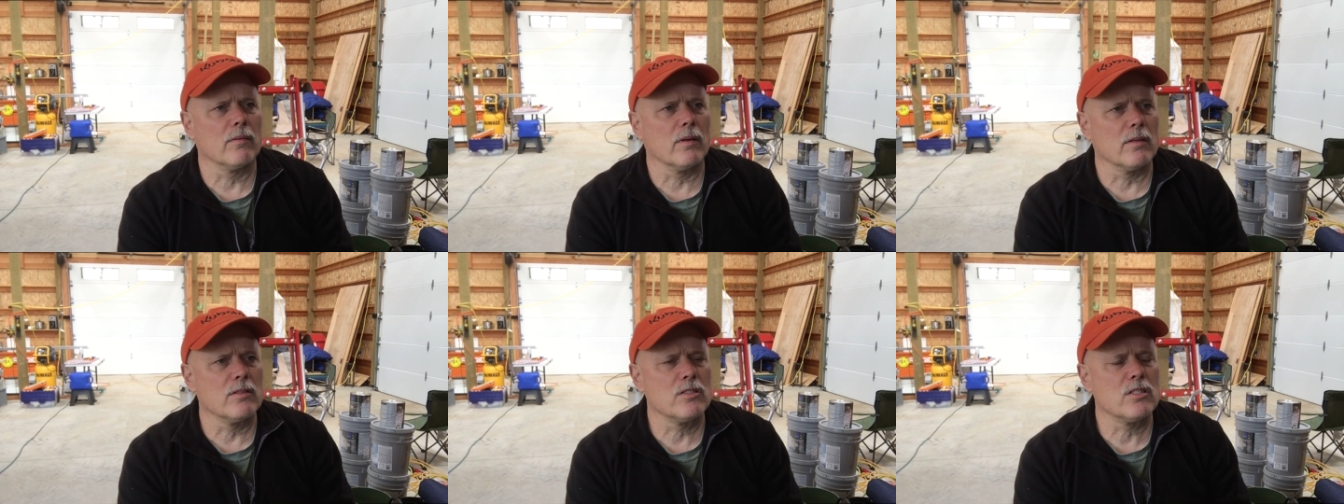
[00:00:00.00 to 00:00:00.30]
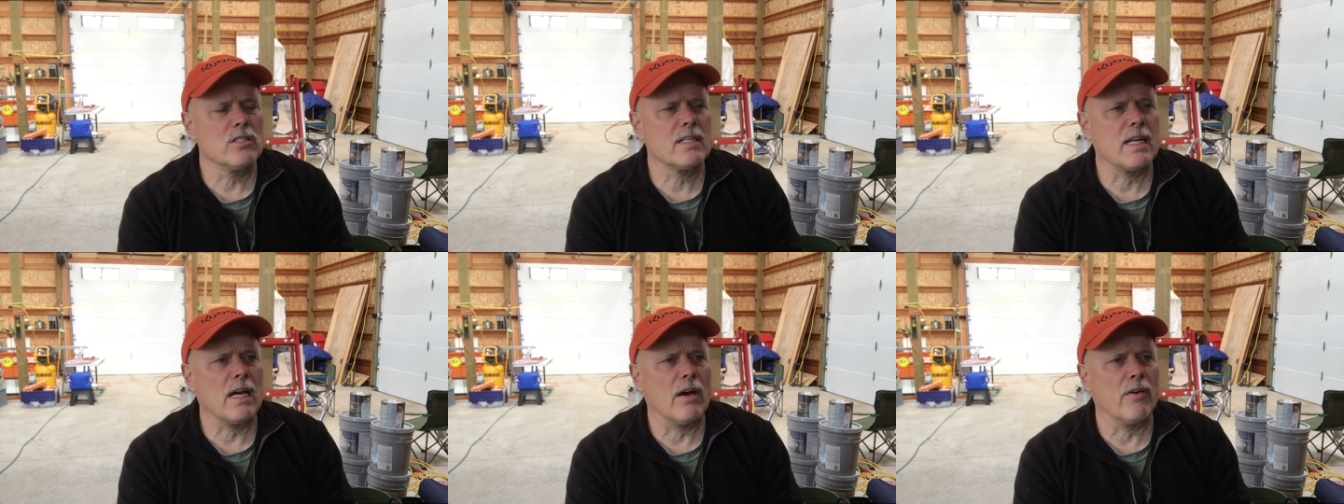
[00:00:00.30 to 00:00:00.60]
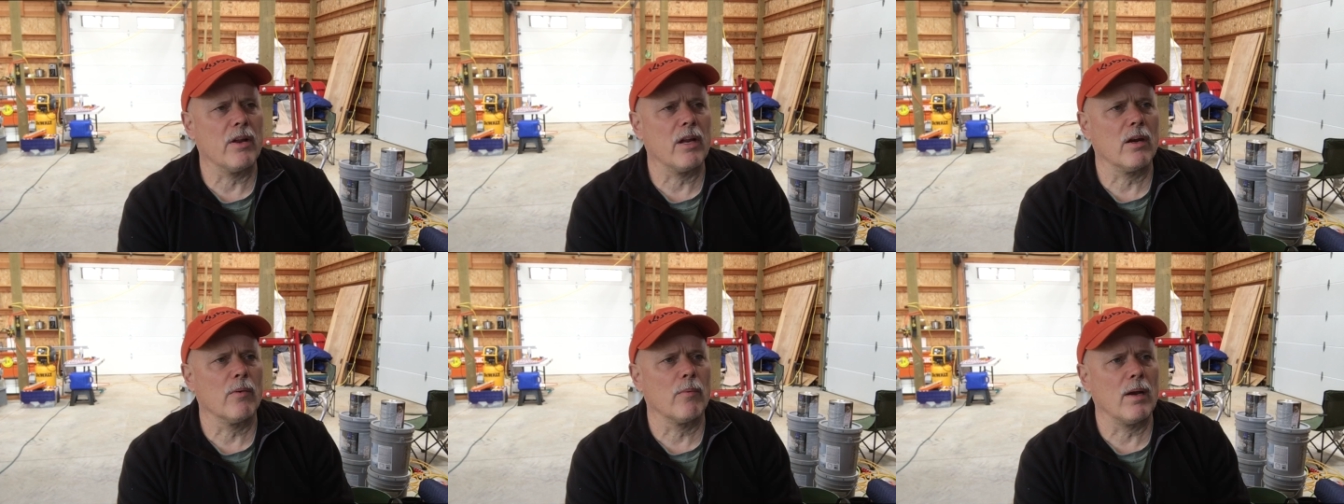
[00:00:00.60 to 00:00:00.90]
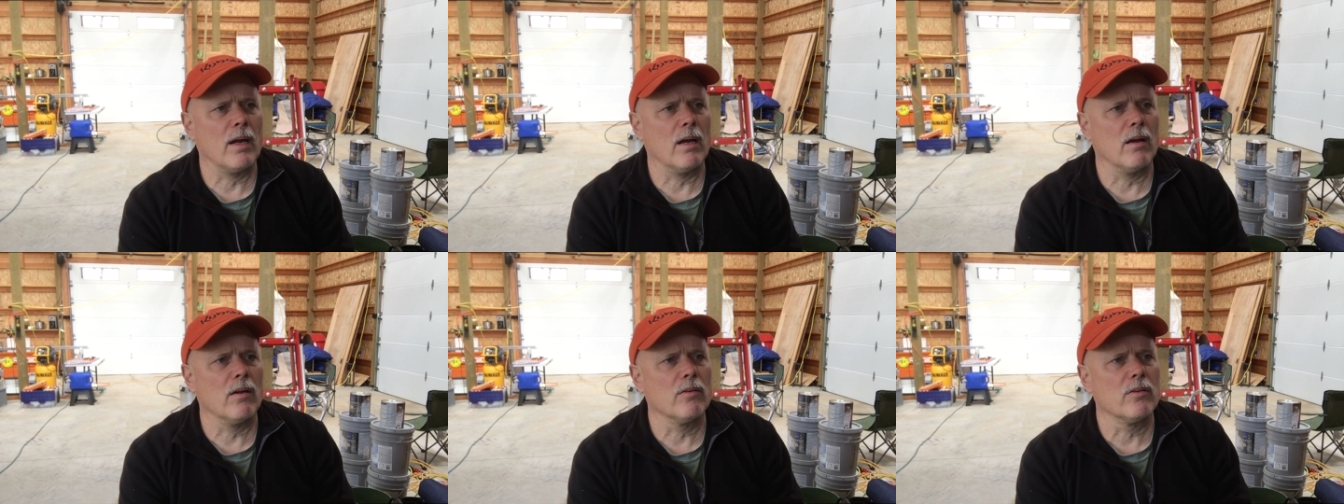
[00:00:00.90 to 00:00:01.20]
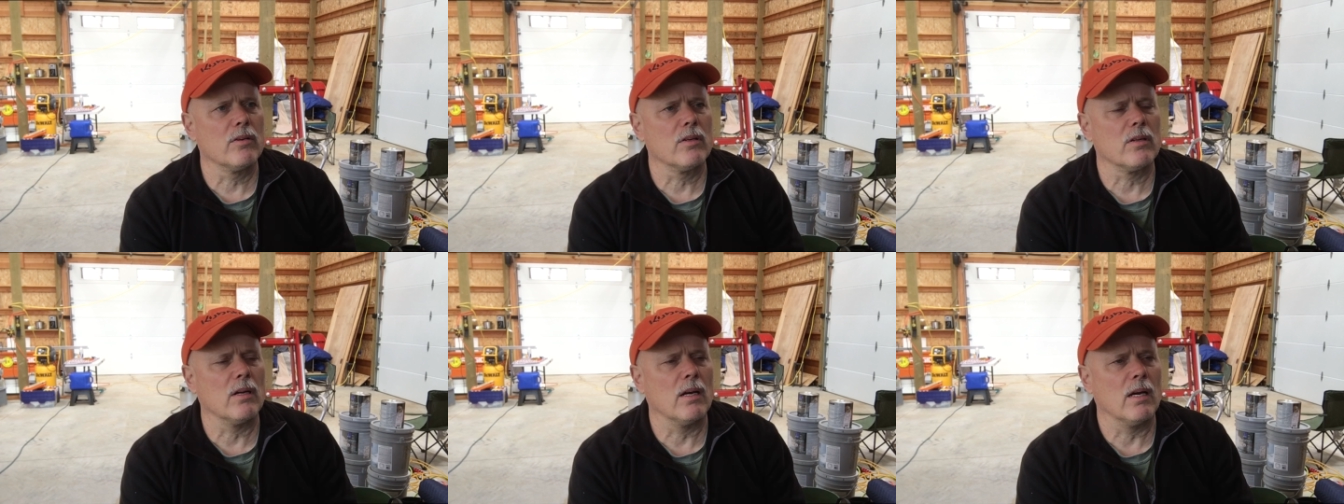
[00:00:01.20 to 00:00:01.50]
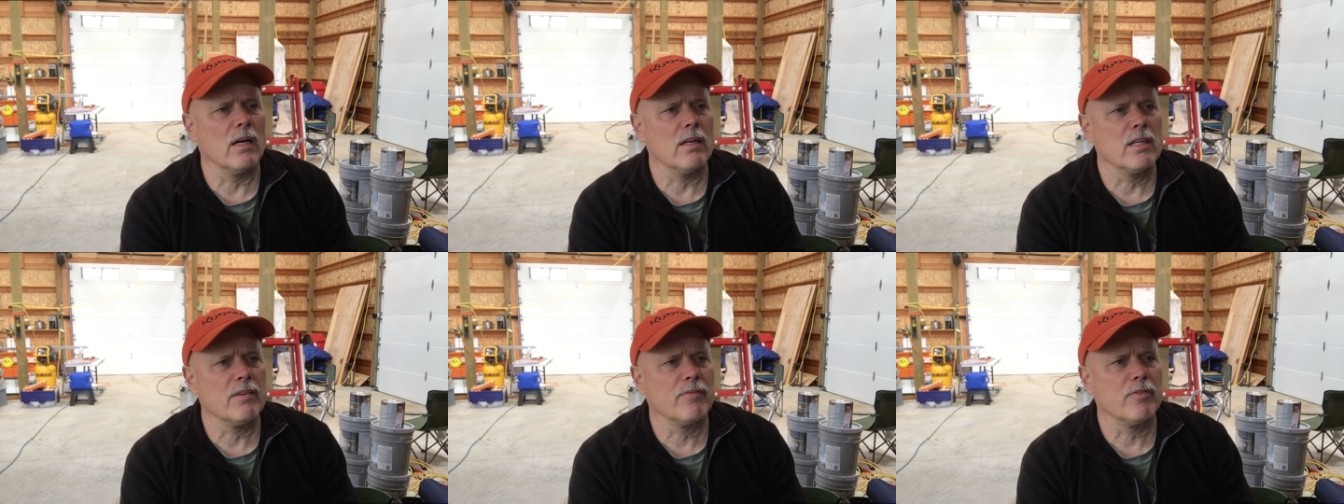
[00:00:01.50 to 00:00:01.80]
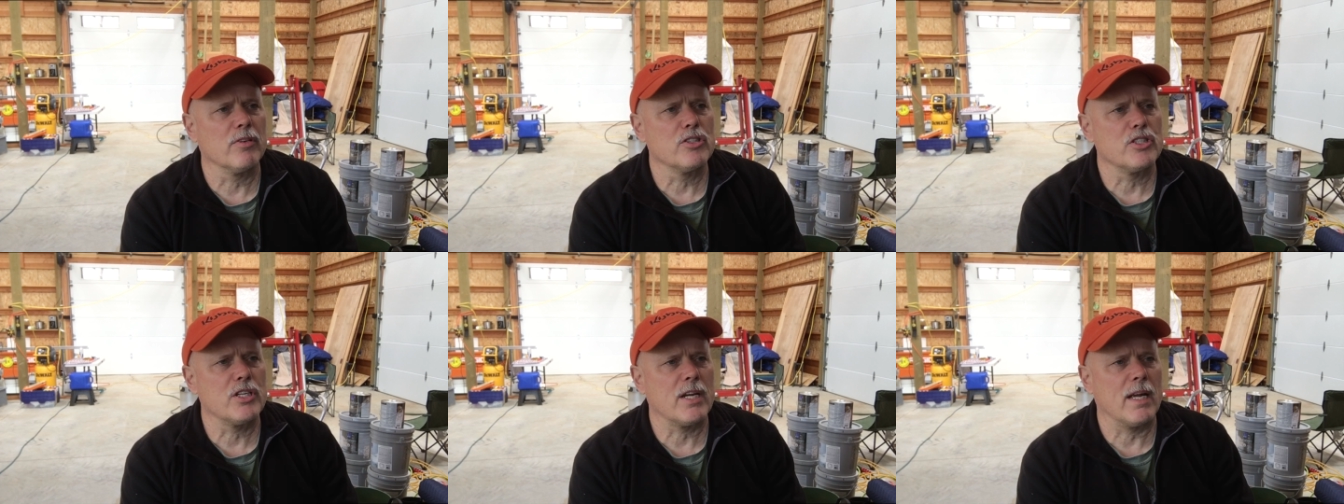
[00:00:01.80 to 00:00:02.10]
scouting around uh,
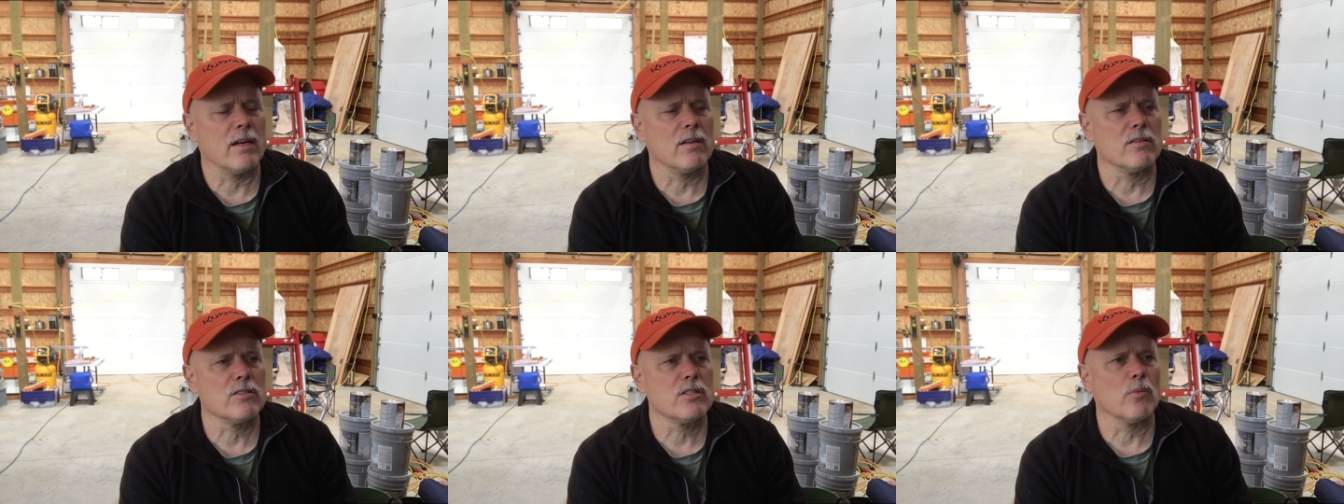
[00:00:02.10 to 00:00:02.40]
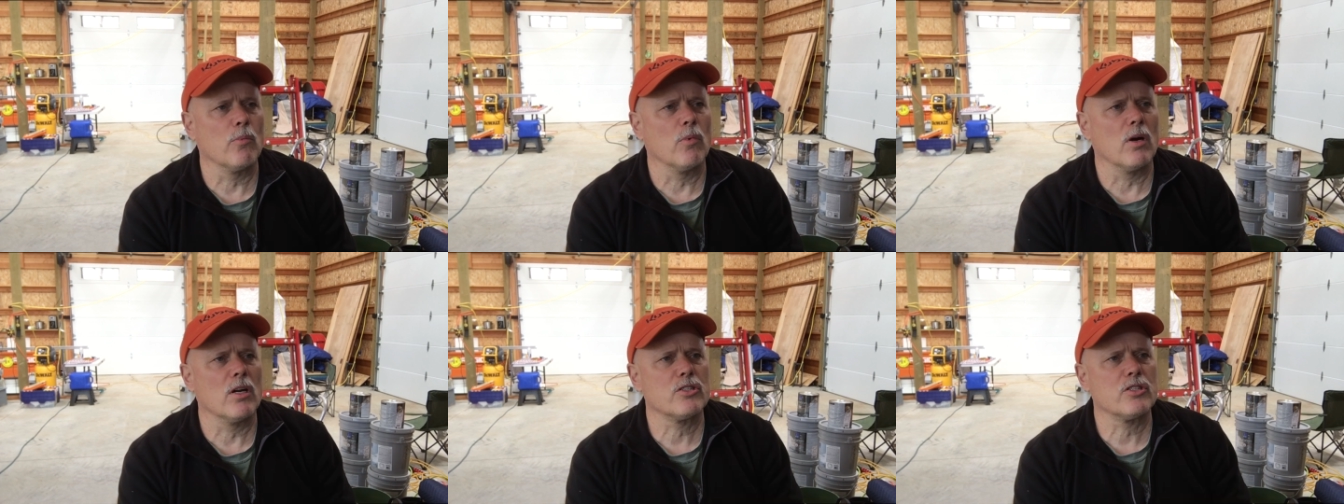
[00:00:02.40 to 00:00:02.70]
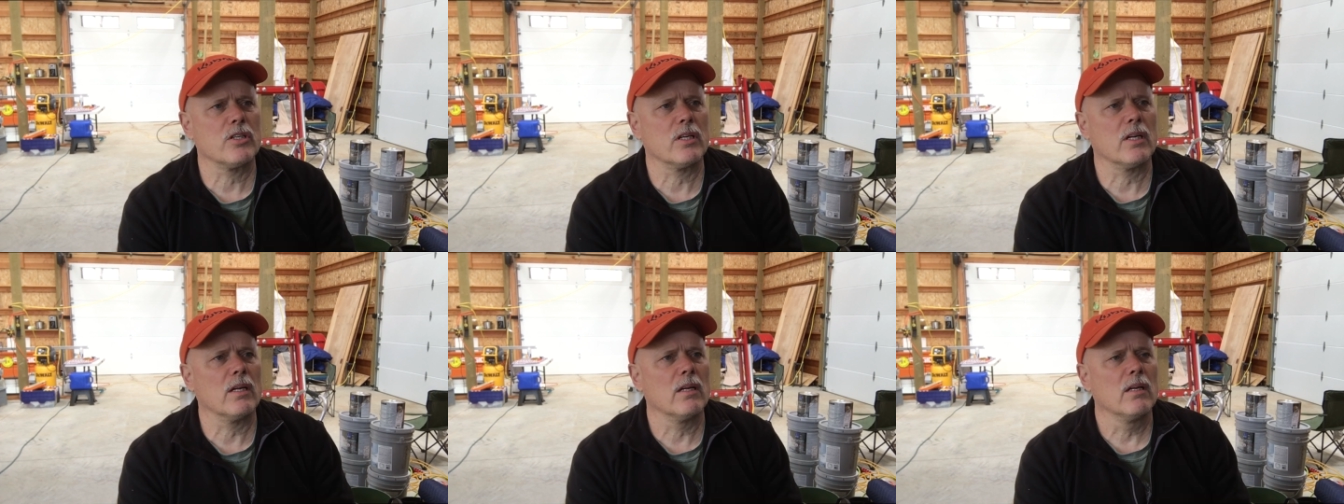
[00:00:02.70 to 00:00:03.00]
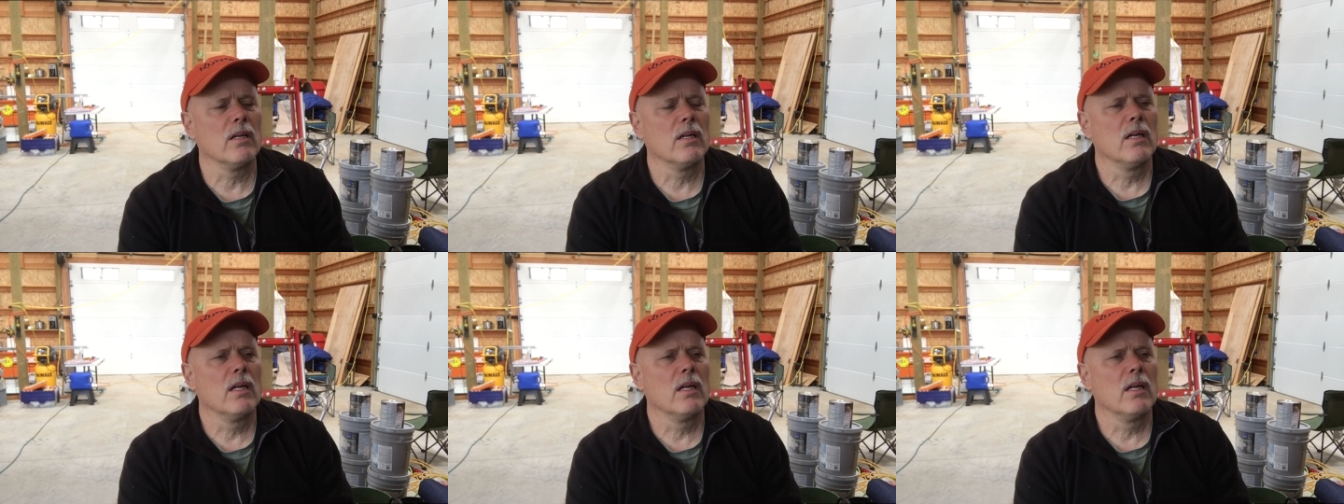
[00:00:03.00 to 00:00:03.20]
different channels and watching